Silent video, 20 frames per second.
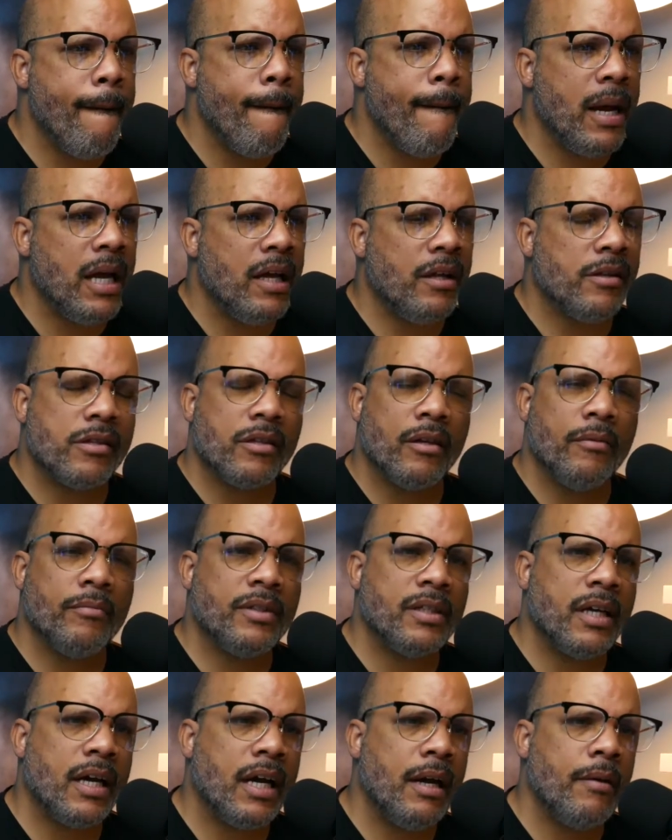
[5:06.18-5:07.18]
And
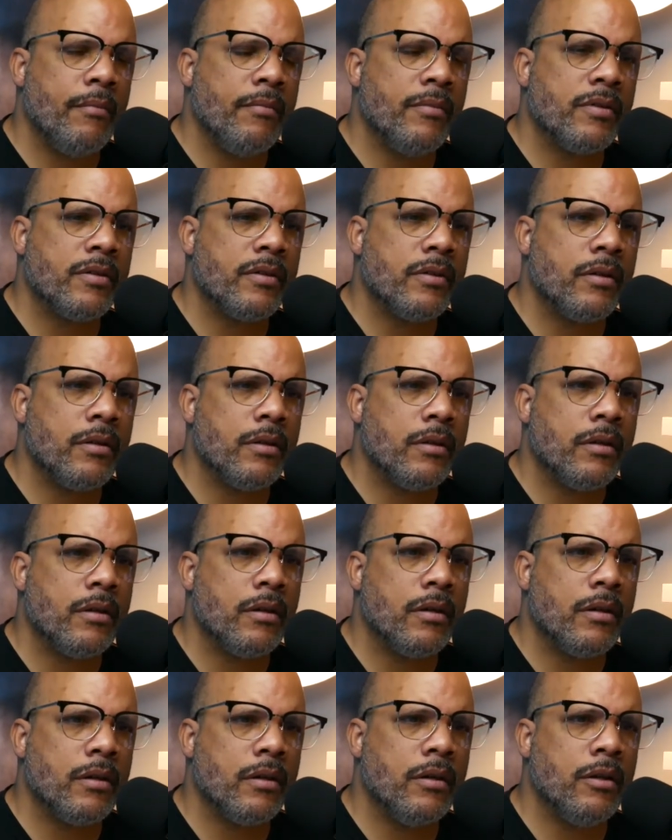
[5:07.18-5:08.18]
sometimes,
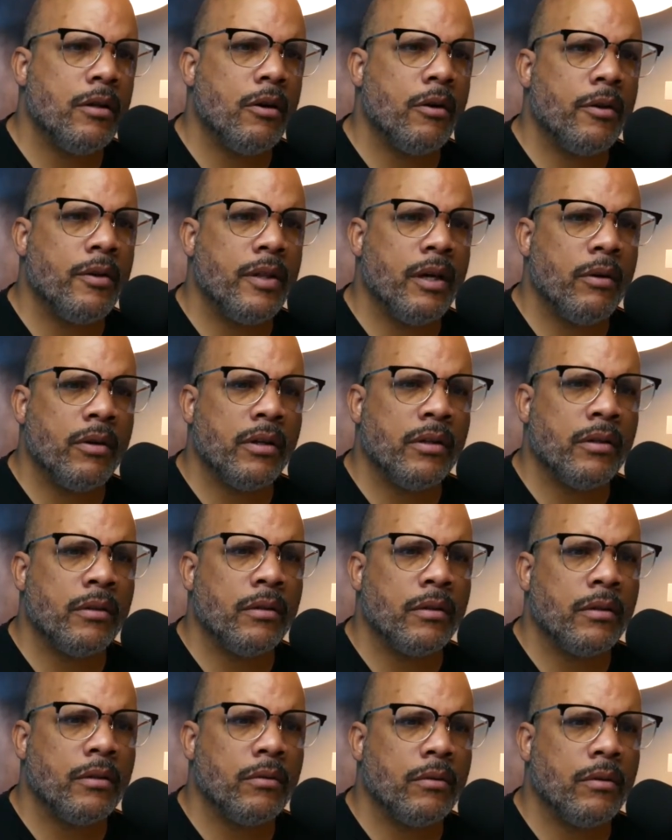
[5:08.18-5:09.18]
they would
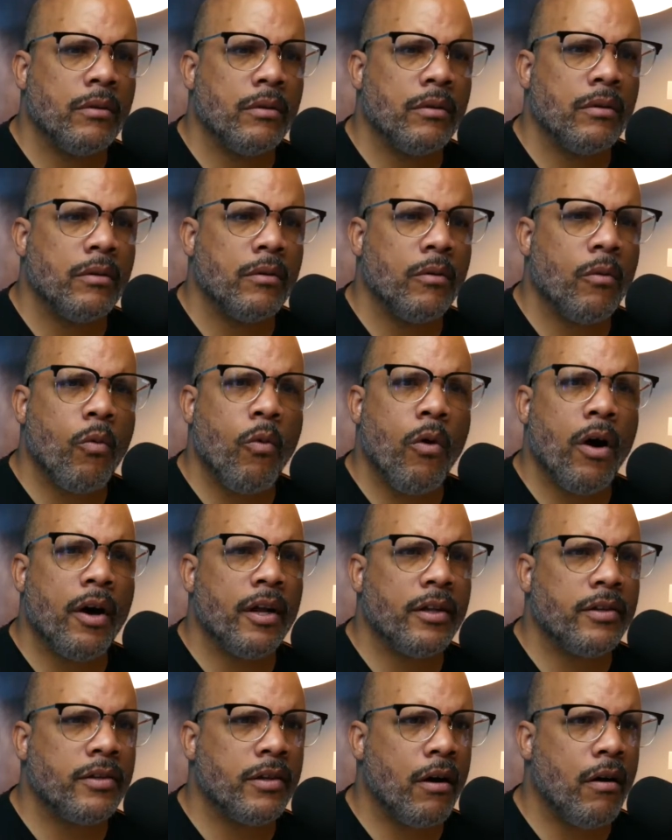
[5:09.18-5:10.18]
want to
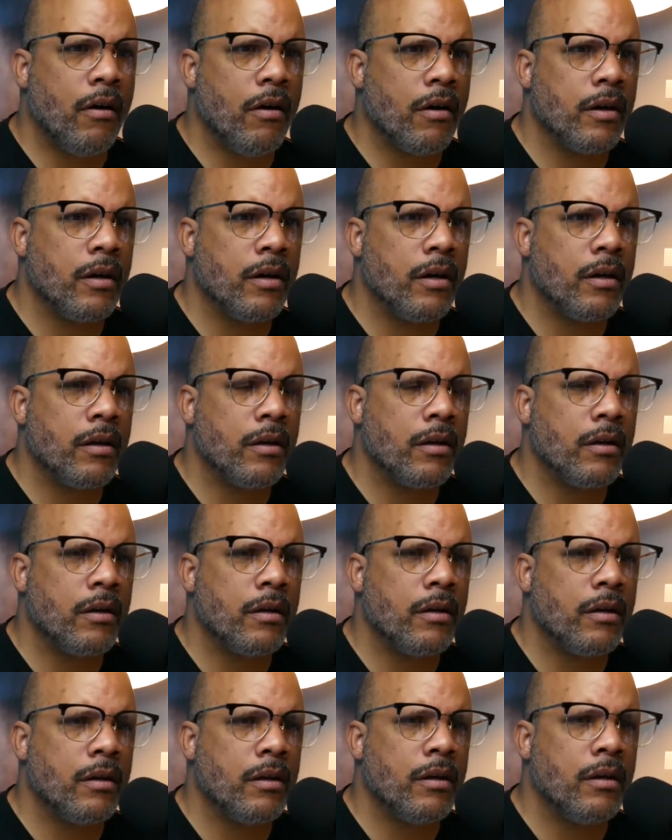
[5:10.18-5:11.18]
talk,
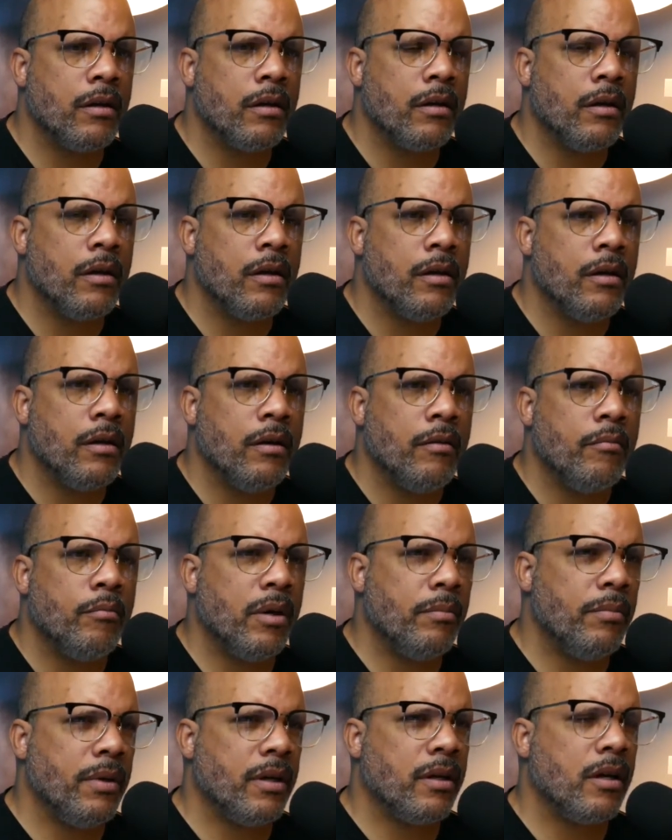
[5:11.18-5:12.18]
but
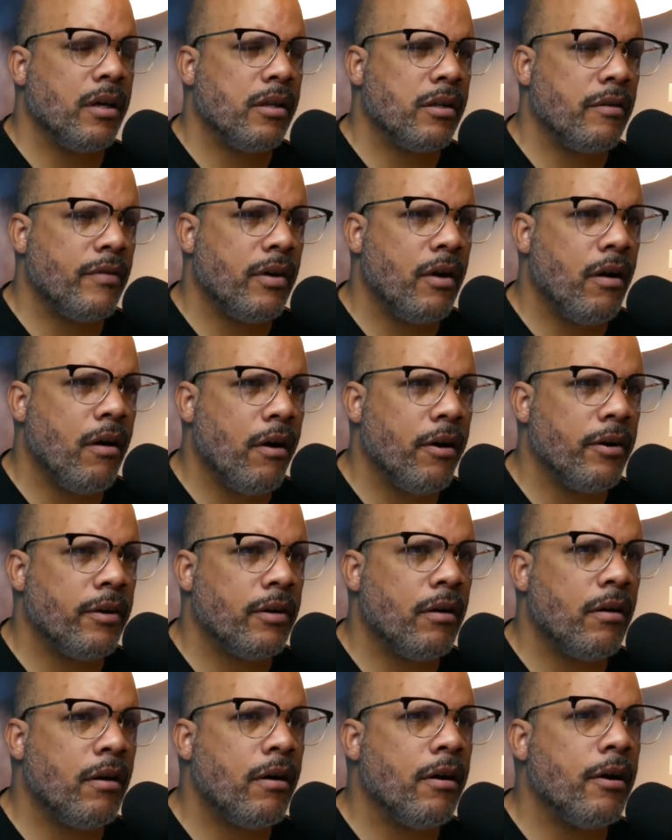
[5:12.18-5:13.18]
because of a hardened
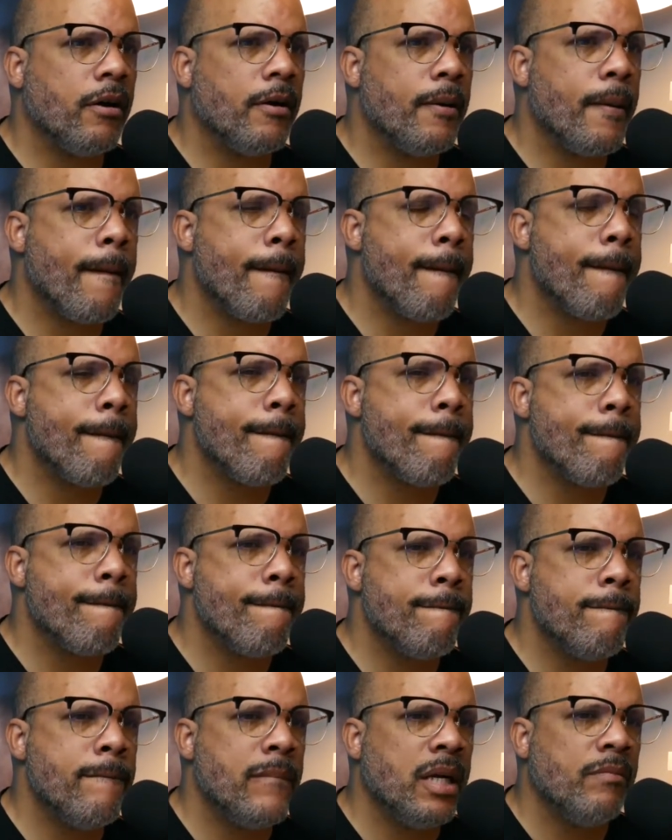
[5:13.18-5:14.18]
heart,
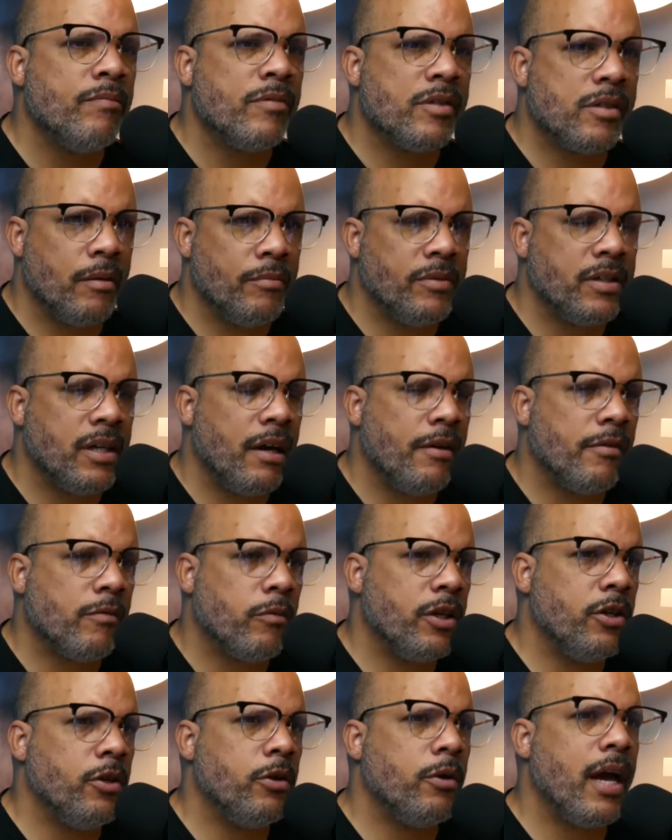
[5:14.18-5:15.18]
sometimes
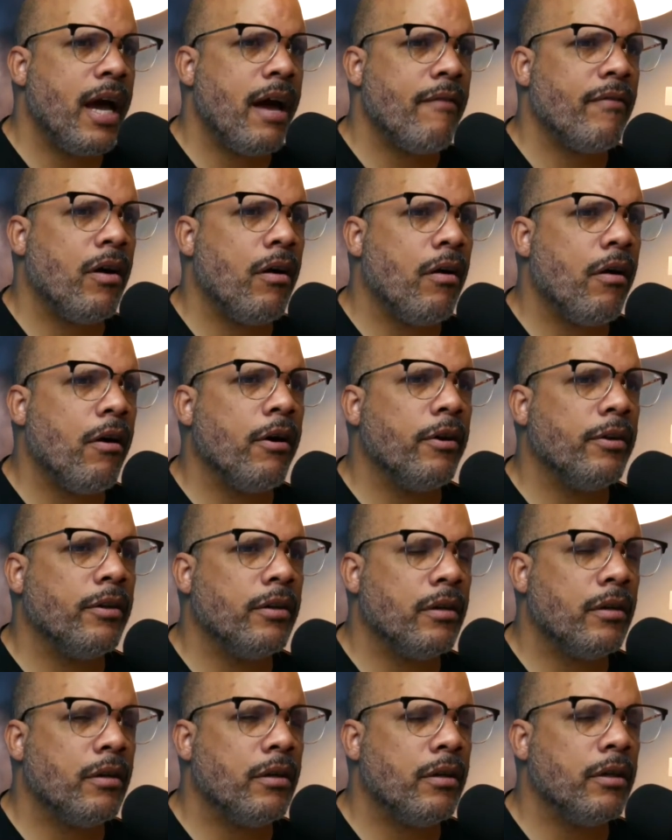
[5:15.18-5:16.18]
when you have a hardened
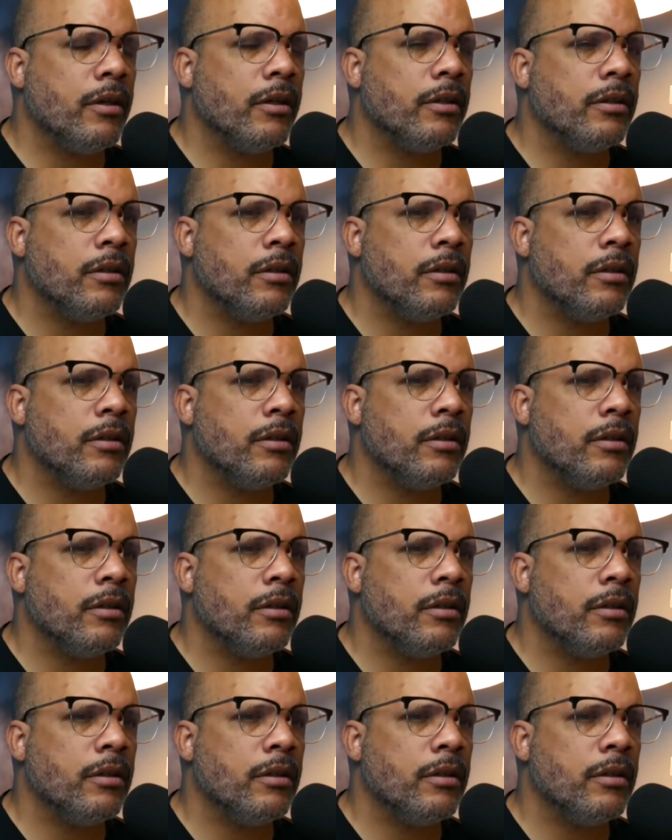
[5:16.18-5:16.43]
heart,